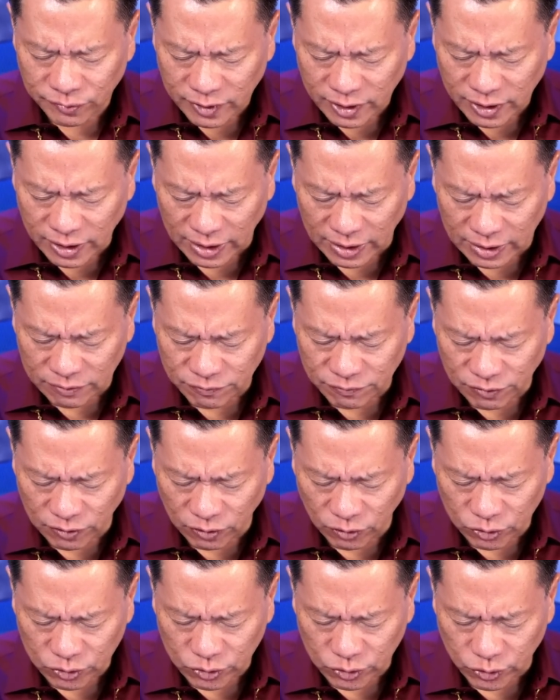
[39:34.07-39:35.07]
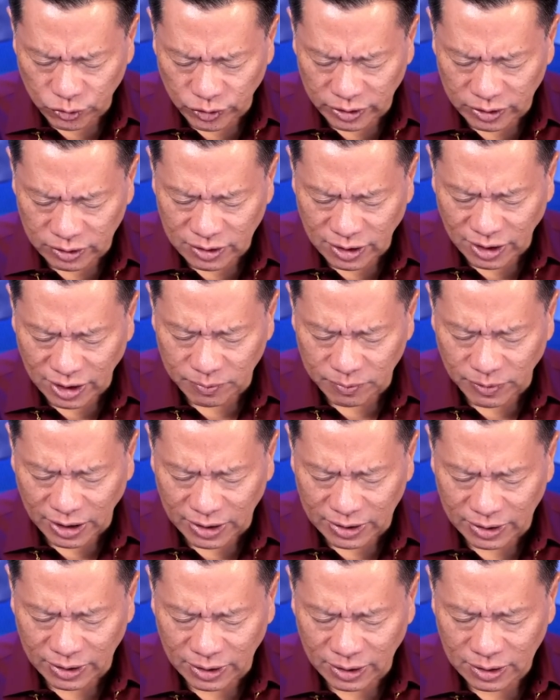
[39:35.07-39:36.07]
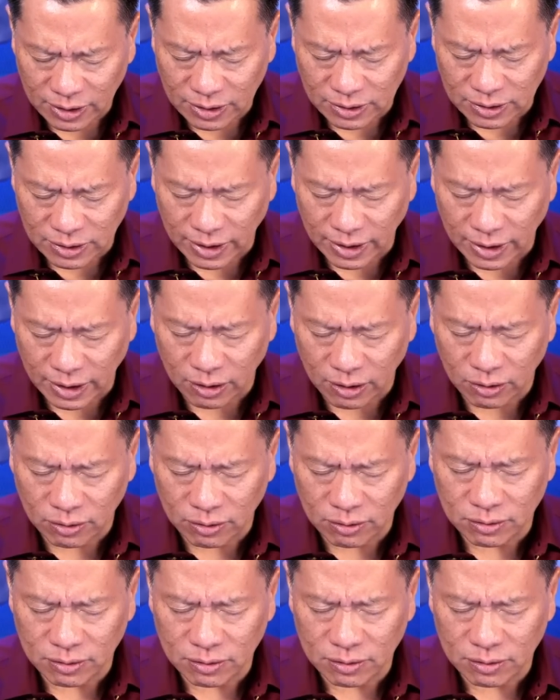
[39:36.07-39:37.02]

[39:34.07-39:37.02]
Let it flow through your entire body now.